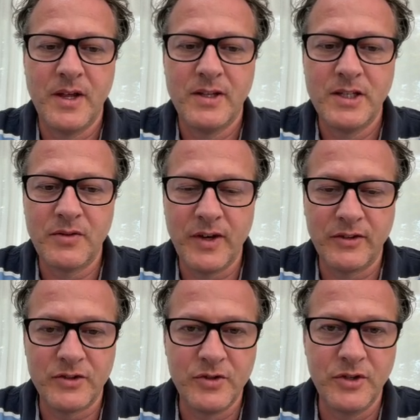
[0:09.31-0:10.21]
This is
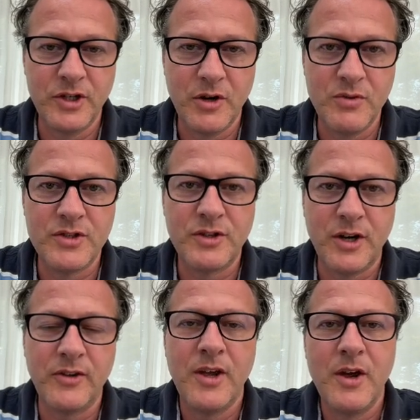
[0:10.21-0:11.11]
Fectar Studio. We
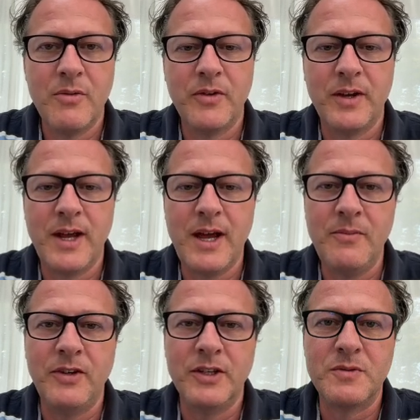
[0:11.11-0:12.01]
start with an empty